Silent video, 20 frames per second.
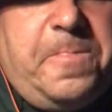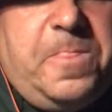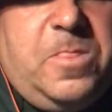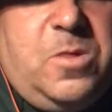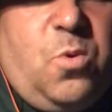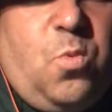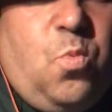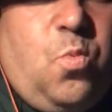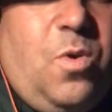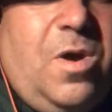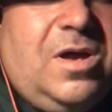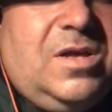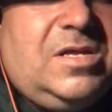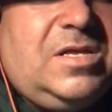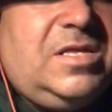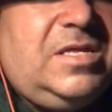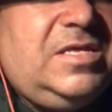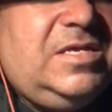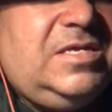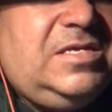What
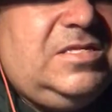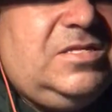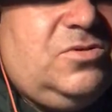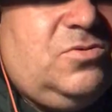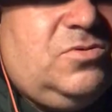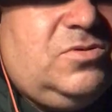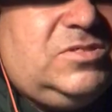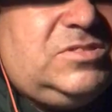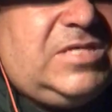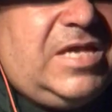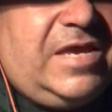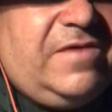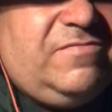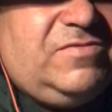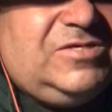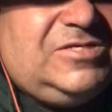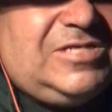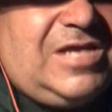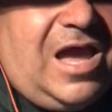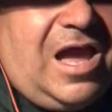can he do to save
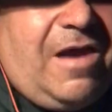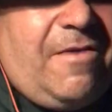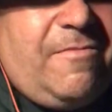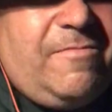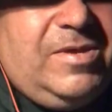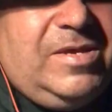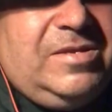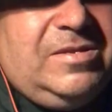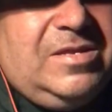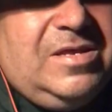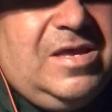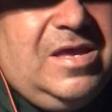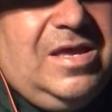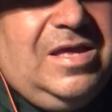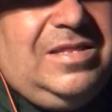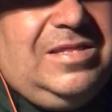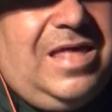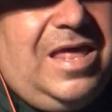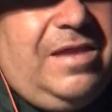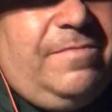his job? I mean,
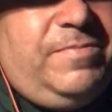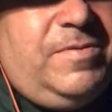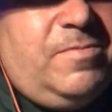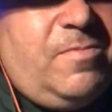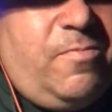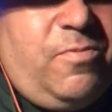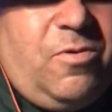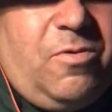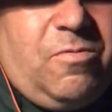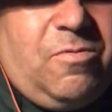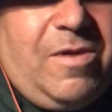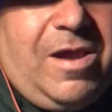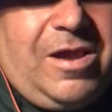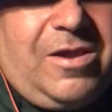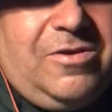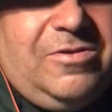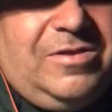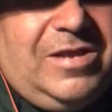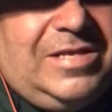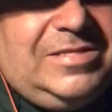a lot of people put record.